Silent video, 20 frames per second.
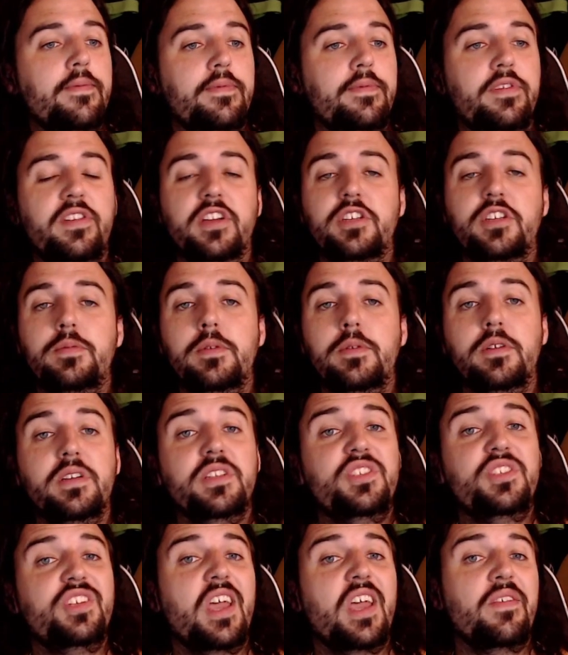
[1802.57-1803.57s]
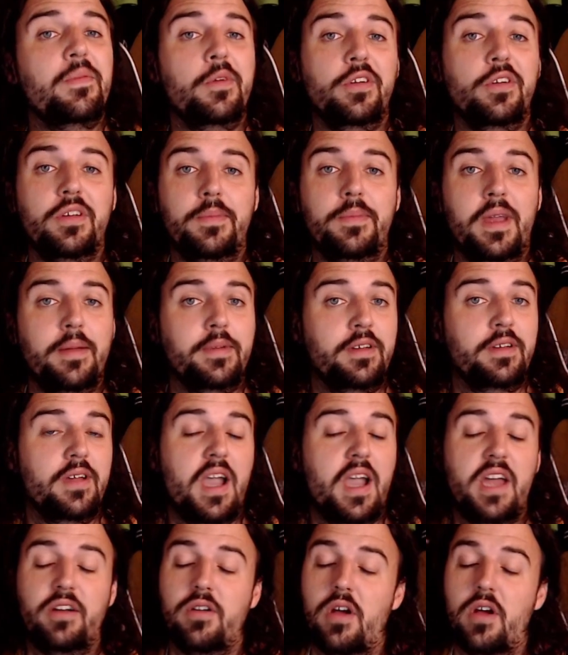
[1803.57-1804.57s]
6 million, 7 million maybe. I
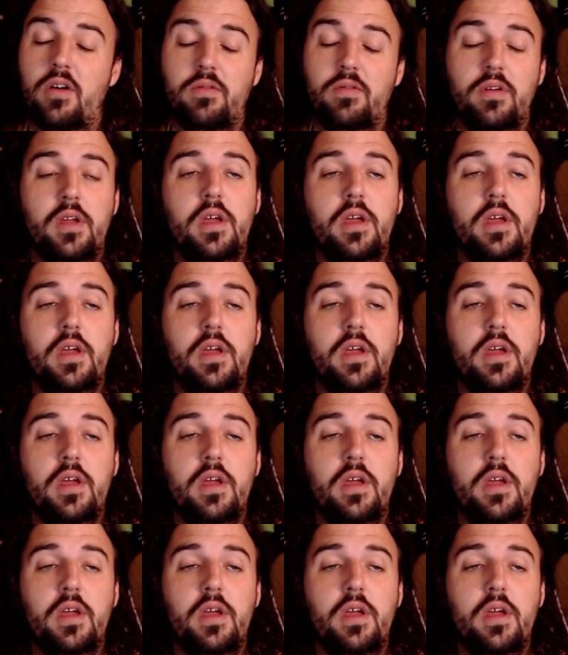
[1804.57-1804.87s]
don't know.